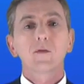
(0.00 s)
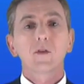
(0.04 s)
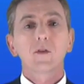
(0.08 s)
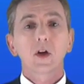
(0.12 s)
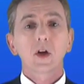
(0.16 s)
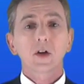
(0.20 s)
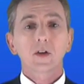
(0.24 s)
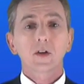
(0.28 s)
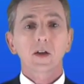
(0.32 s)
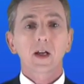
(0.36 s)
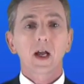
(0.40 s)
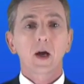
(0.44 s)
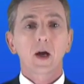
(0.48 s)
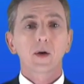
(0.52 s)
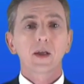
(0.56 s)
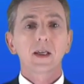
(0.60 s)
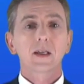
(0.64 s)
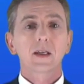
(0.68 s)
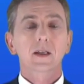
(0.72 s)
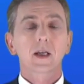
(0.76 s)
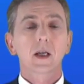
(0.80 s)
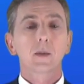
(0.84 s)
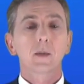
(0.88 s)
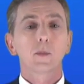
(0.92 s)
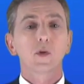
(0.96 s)
We've looked at how
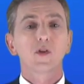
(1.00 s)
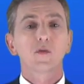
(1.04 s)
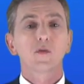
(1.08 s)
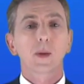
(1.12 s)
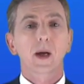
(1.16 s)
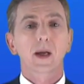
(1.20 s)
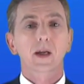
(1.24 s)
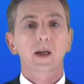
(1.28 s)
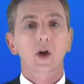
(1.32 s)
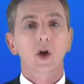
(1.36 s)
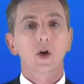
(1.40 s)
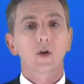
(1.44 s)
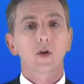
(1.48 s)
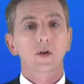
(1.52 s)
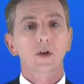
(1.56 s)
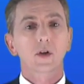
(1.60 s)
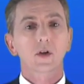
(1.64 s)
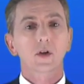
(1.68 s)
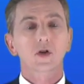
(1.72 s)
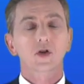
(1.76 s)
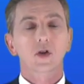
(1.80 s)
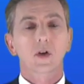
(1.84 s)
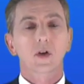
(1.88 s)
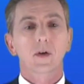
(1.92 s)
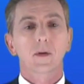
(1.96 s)
heat can move by
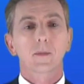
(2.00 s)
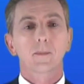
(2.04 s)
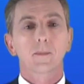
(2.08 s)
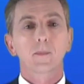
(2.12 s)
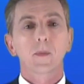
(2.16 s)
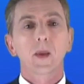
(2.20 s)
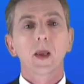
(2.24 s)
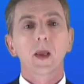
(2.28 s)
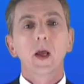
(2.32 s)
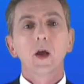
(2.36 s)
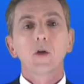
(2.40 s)
conduction.